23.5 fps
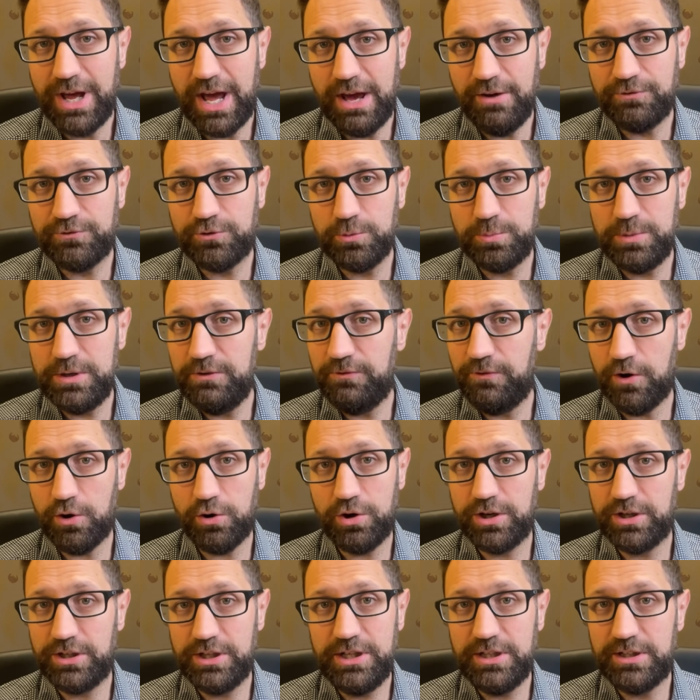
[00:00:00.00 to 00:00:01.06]
have to be
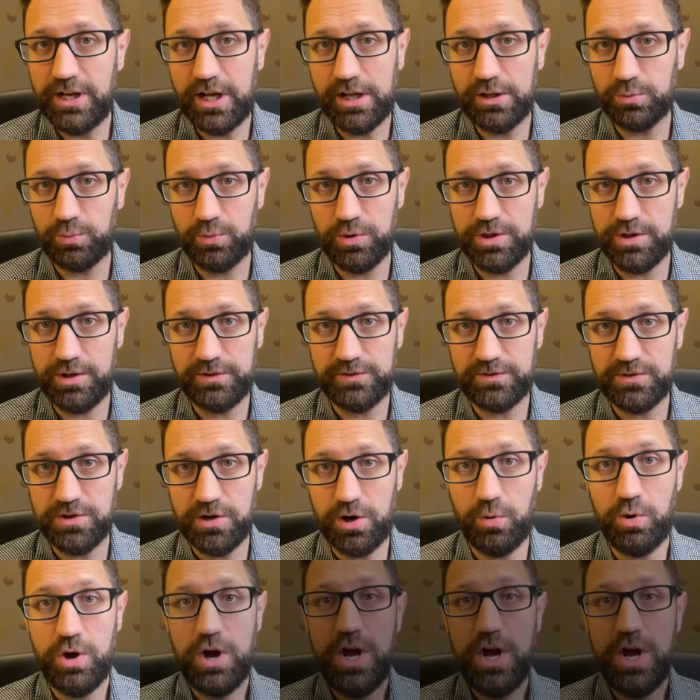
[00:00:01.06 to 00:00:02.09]
very detailed with this though.